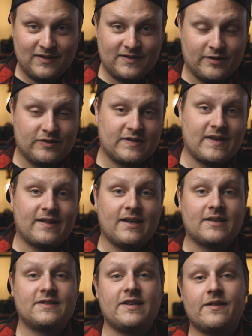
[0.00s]
So just like the
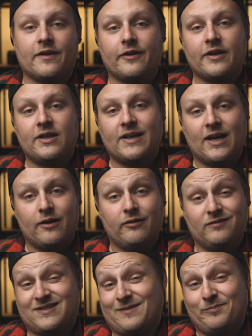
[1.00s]
X-T30,
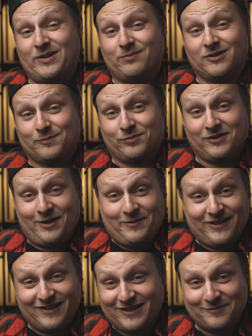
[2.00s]
now some people are
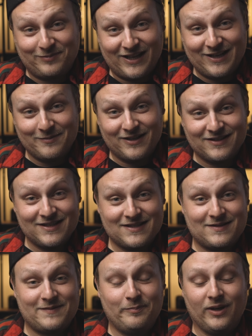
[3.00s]
probably gonna complain about
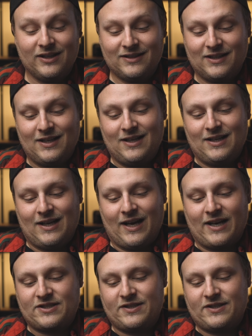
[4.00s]
this, but I